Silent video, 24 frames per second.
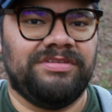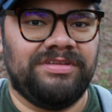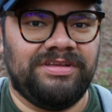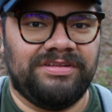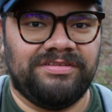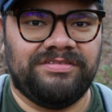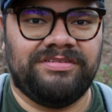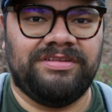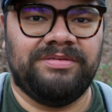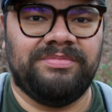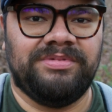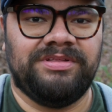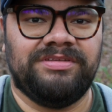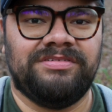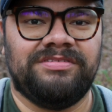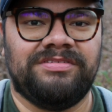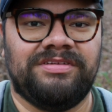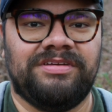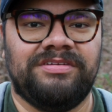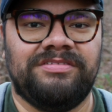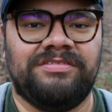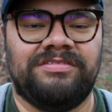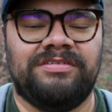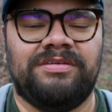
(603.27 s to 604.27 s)
that
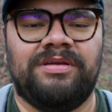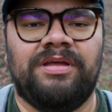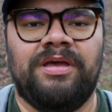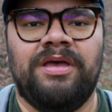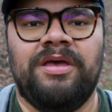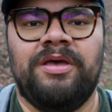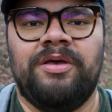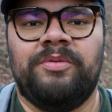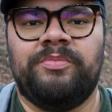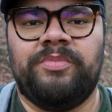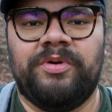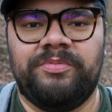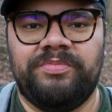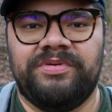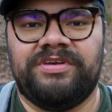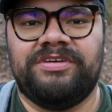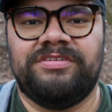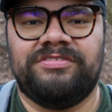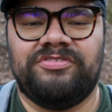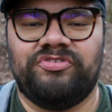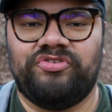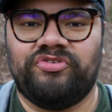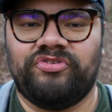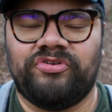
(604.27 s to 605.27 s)
stabilization, but
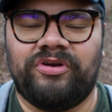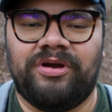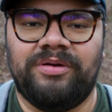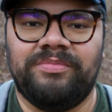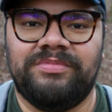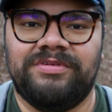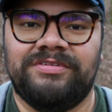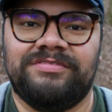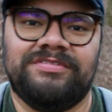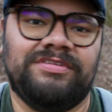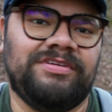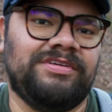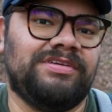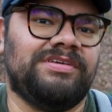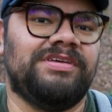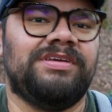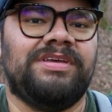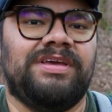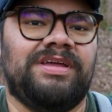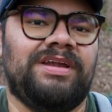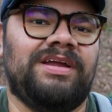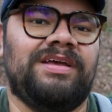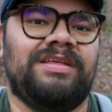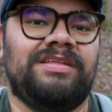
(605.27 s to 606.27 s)
because the sharpness that you could
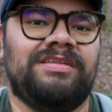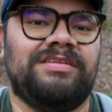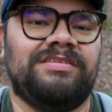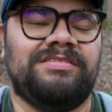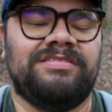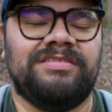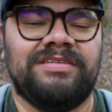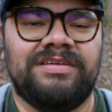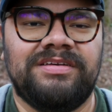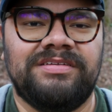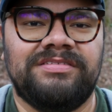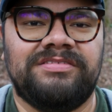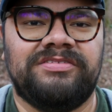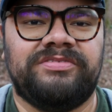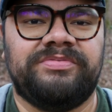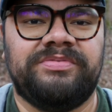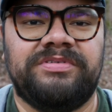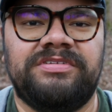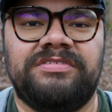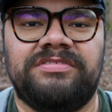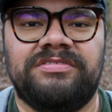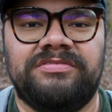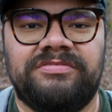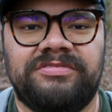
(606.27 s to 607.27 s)
get out of this lens,
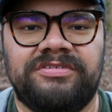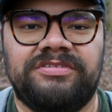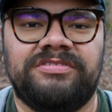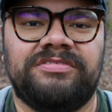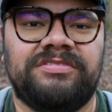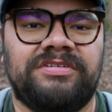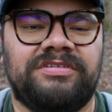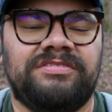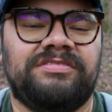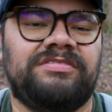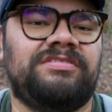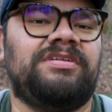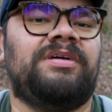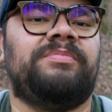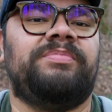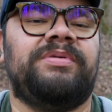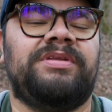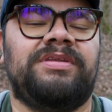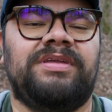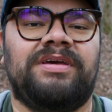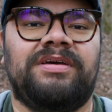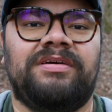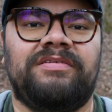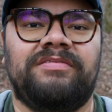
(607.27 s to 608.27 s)
especially when you start
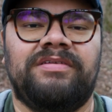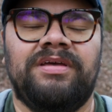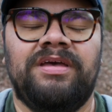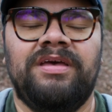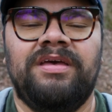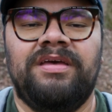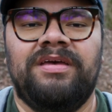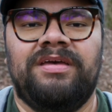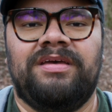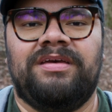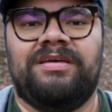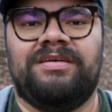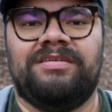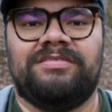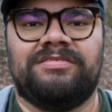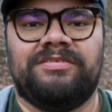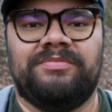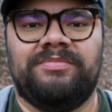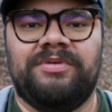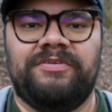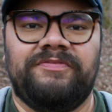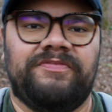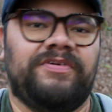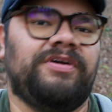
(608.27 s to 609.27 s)
stopping down, it's
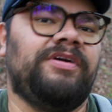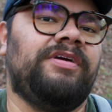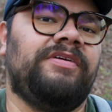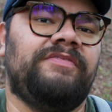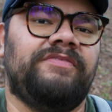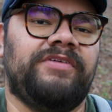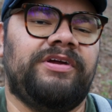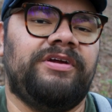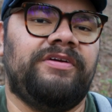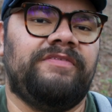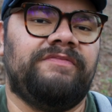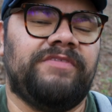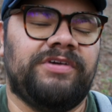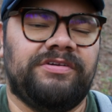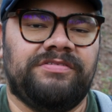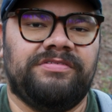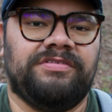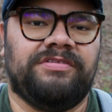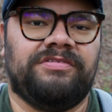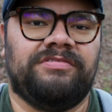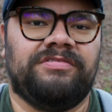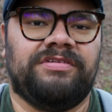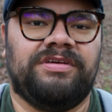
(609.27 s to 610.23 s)
gonna be very, very versatile.